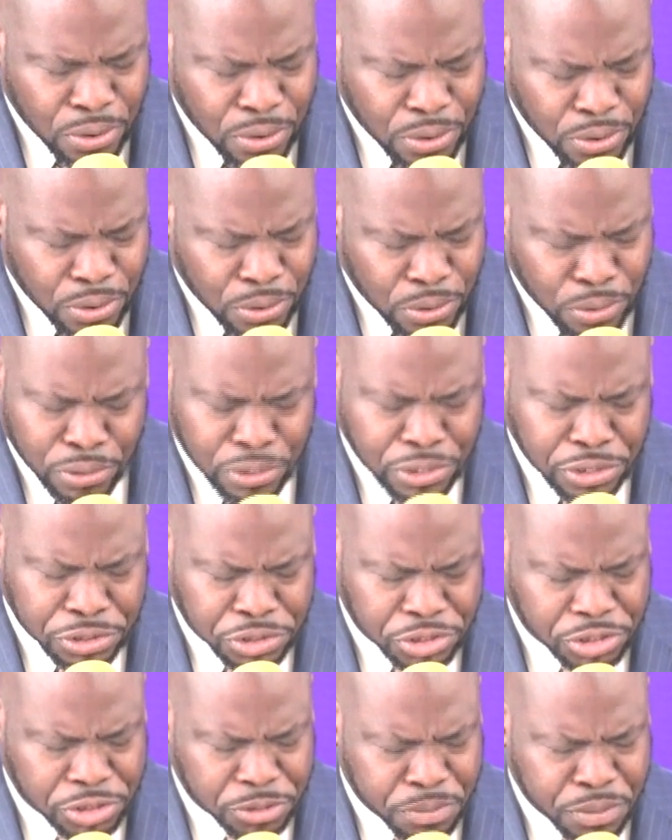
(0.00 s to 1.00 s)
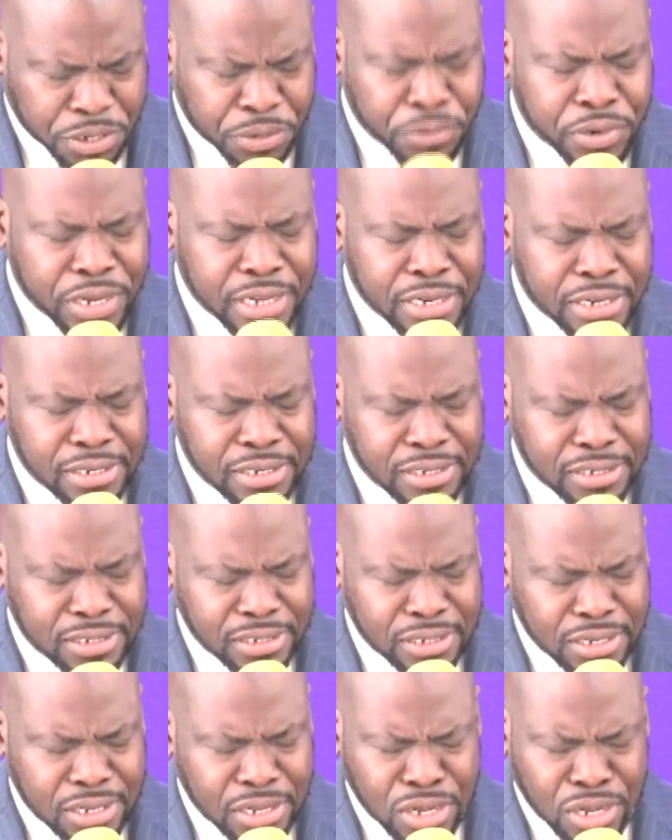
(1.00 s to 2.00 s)
Holy Spirit,
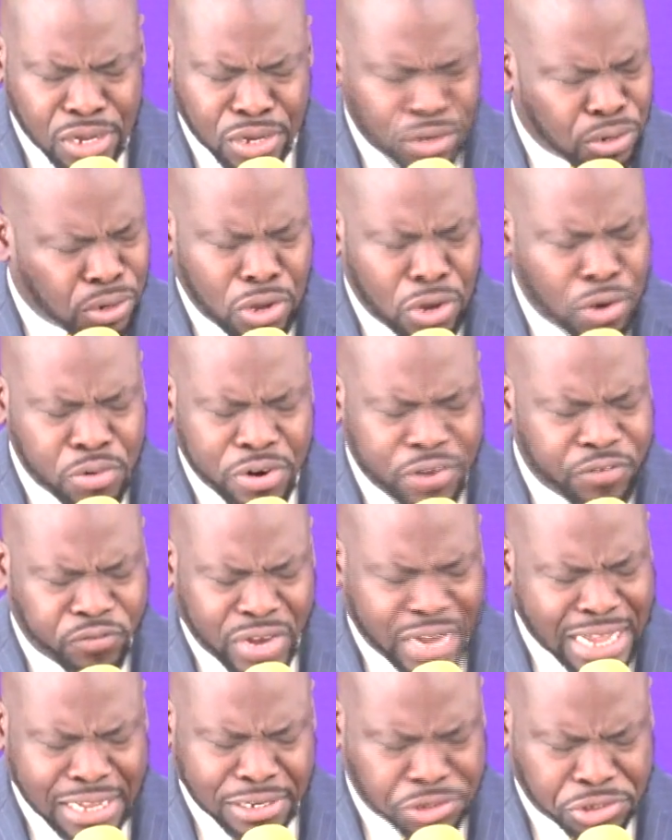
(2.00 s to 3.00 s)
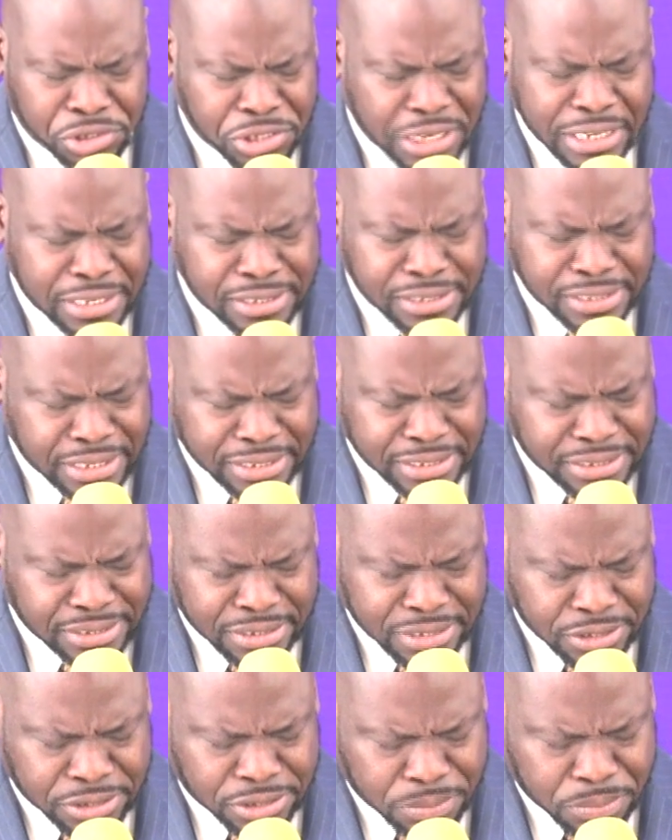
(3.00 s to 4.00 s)
glorify Jesus
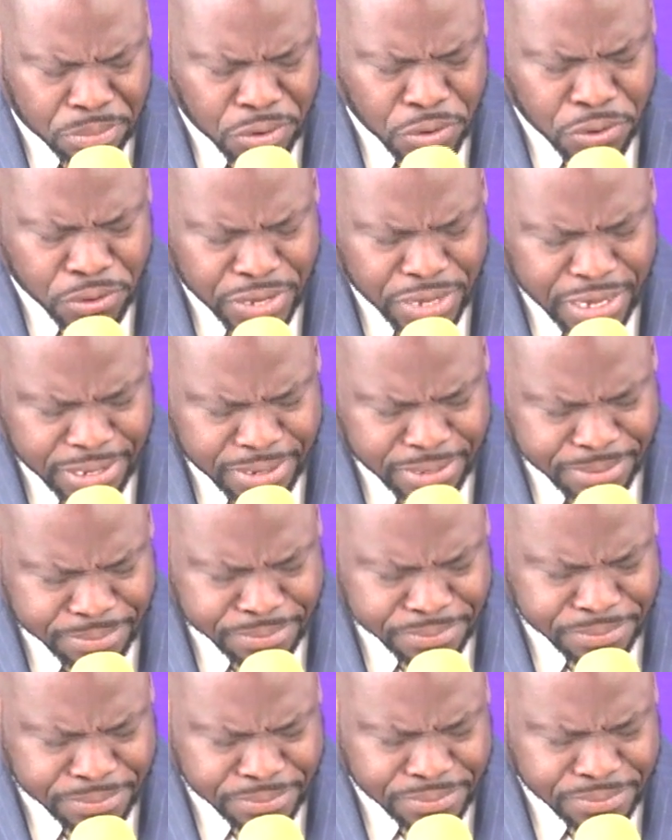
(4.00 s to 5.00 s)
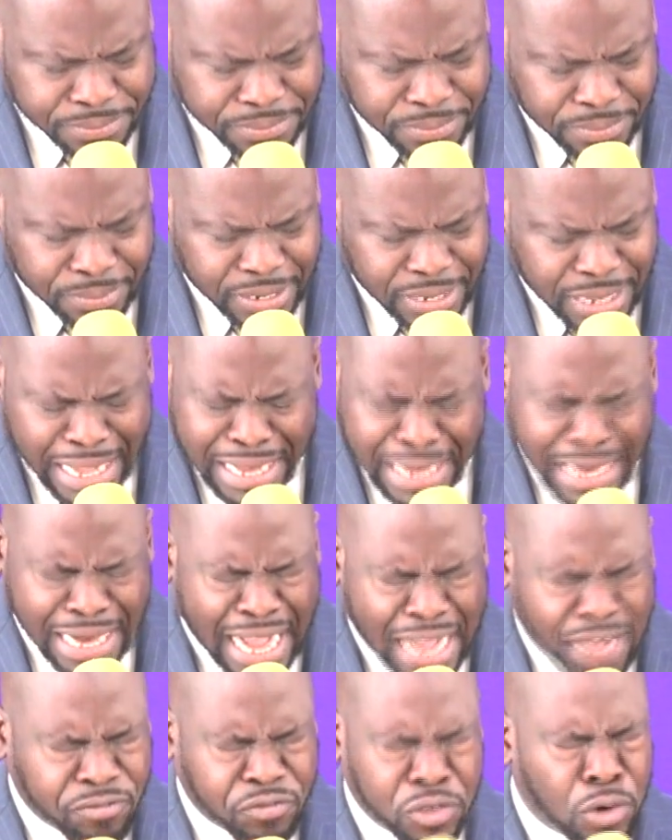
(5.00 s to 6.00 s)
this morning and
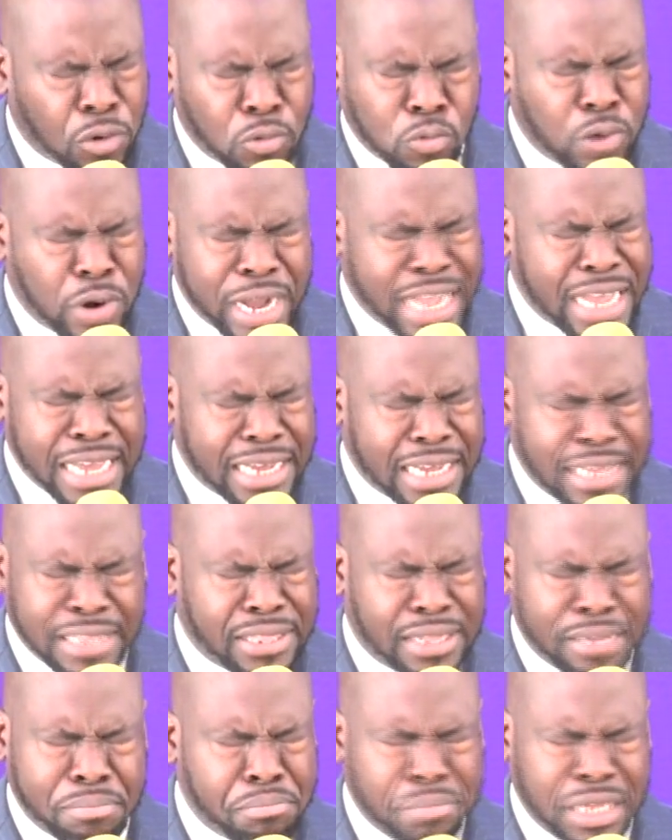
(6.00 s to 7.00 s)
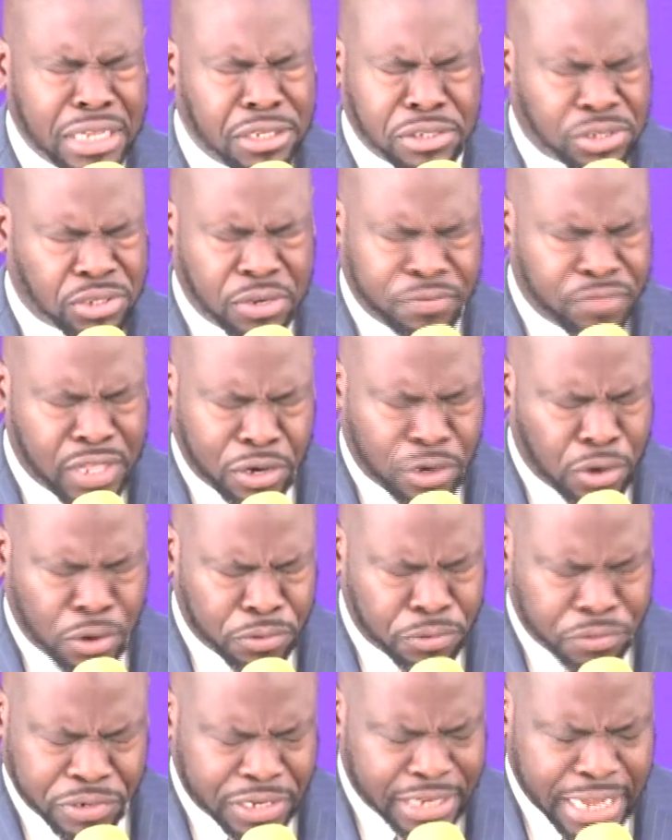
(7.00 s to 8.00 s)
have your way in the midst of the
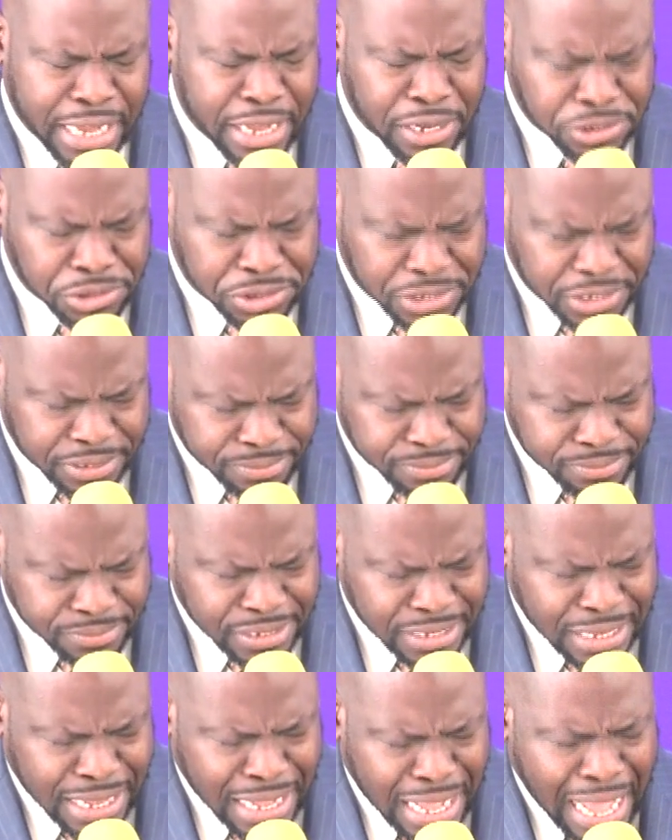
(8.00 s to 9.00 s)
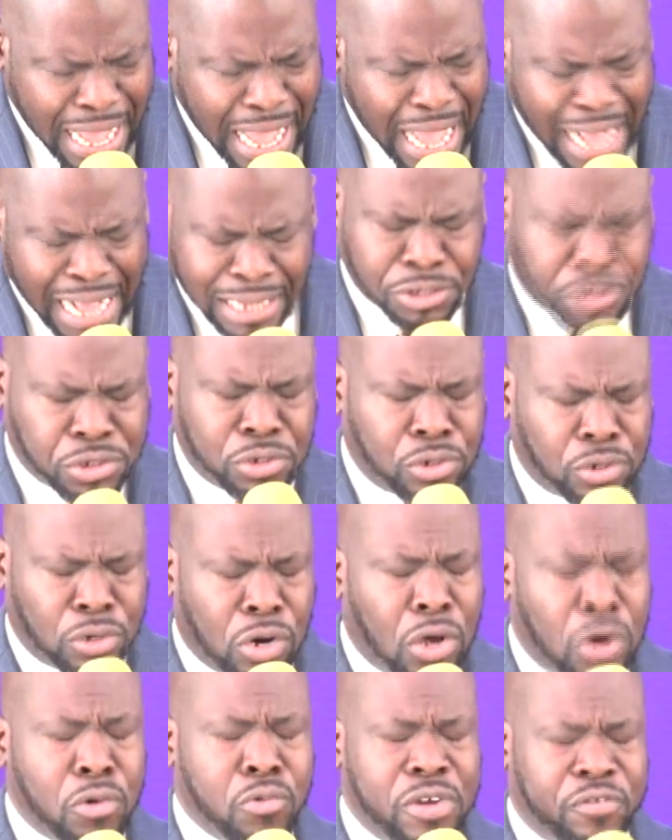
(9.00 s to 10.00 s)
congregation. As you
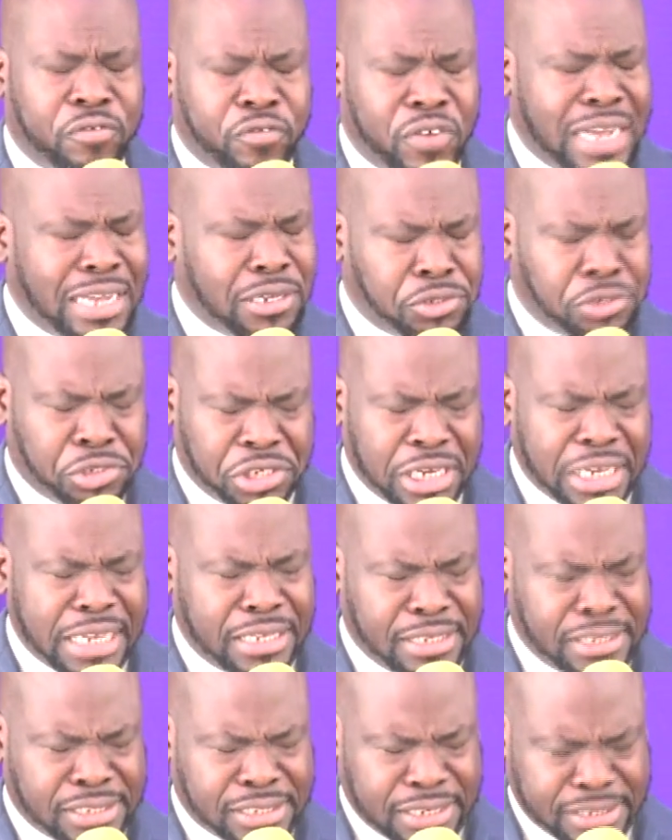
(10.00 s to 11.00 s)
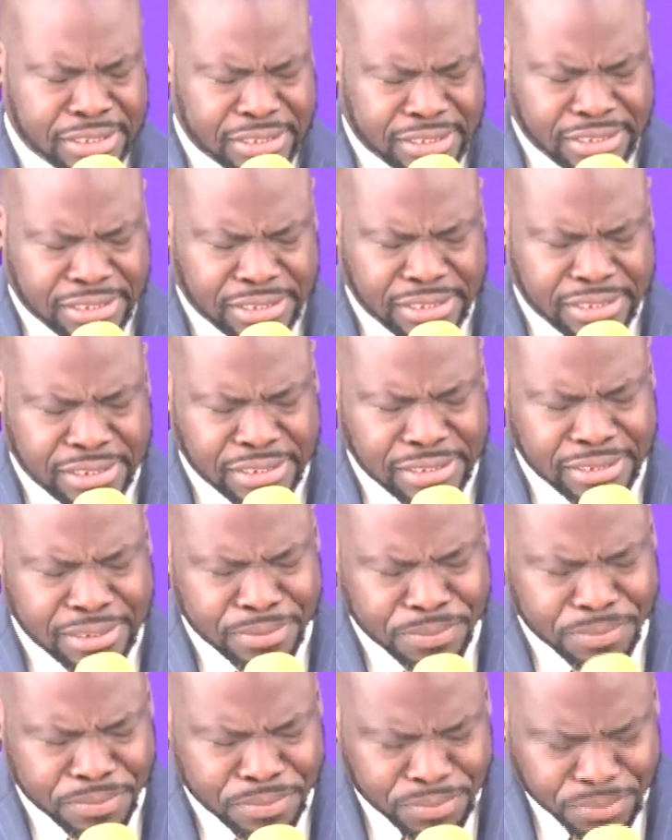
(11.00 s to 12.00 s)
glorify Jesus,
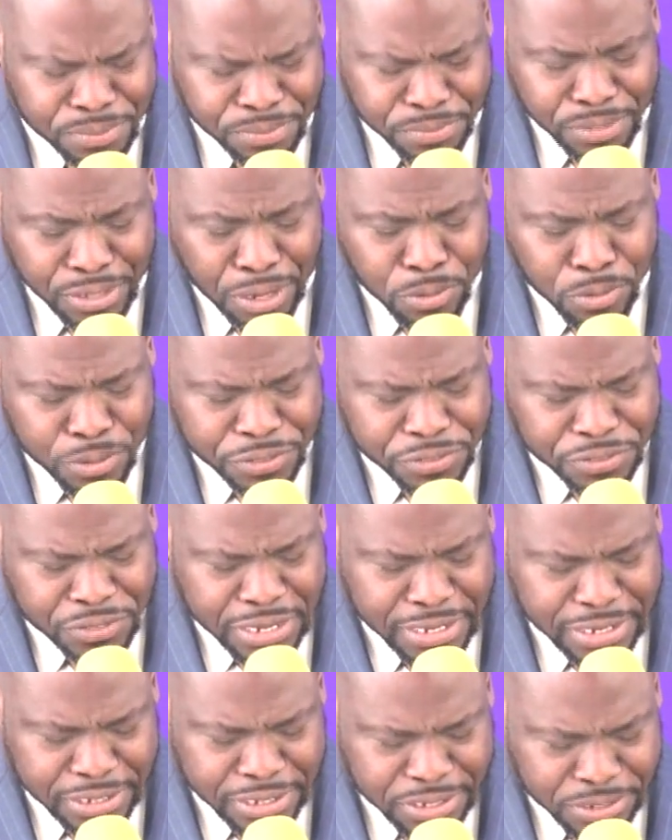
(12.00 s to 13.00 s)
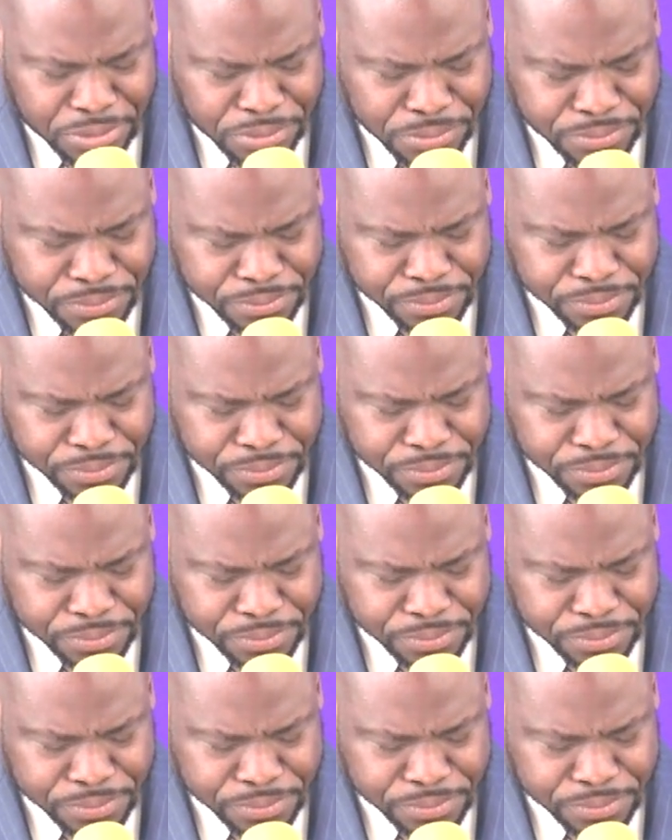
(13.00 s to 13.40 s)
we thank you.